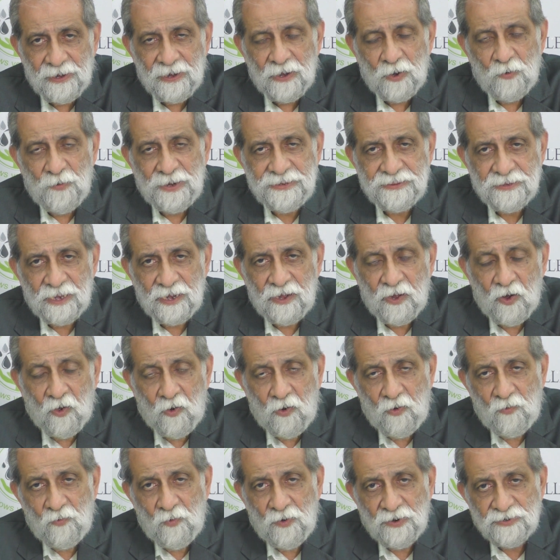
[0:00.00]
when the
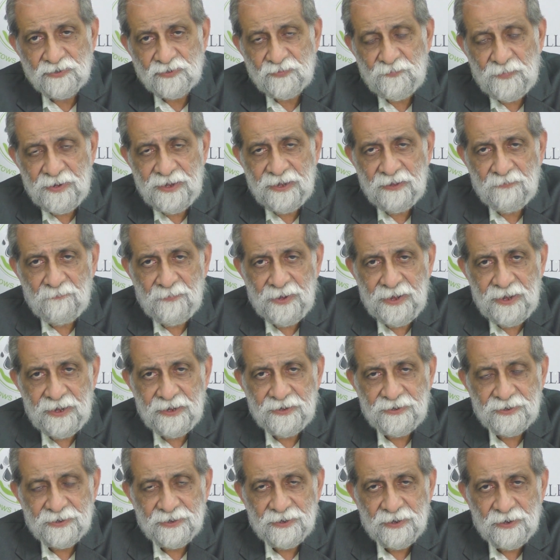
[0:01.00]
law was being
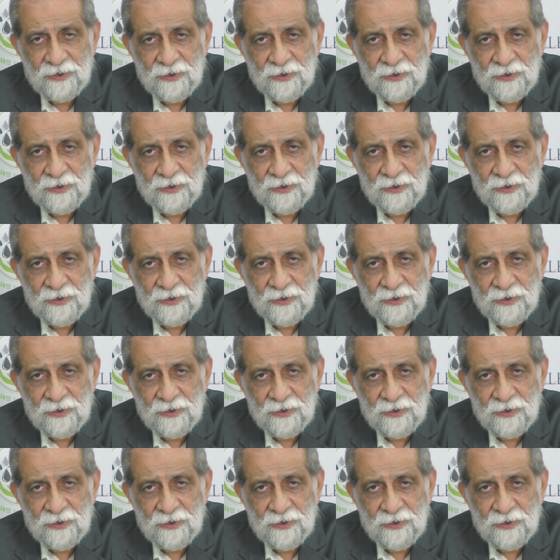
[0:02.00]
made.